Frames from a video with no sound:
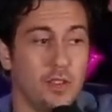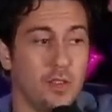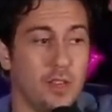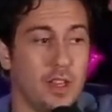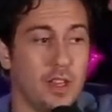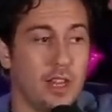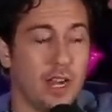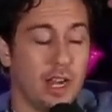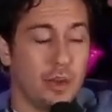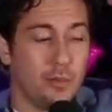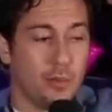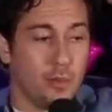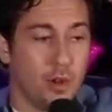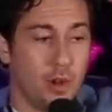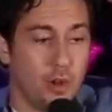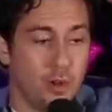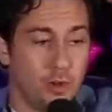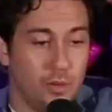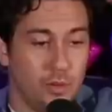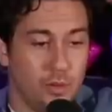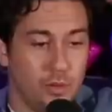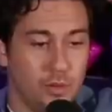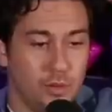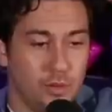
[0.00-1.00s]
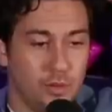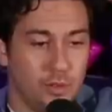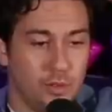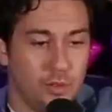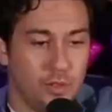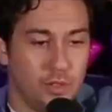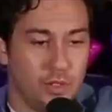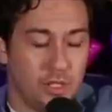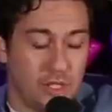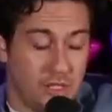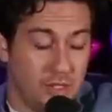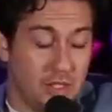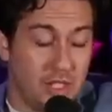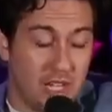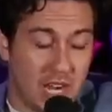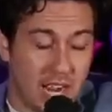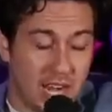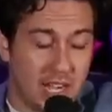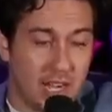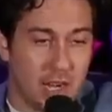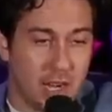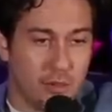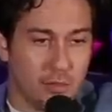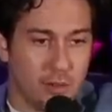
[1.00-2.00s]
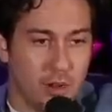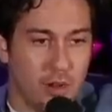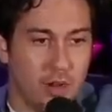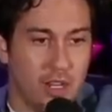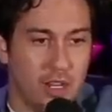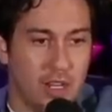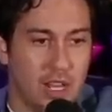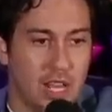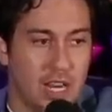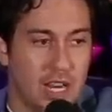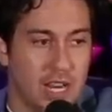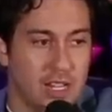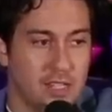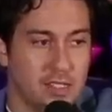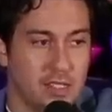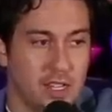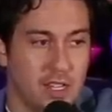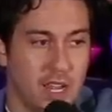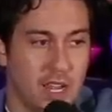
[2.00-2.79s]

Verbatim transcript: that I wrote the, the night I wrote it, and I,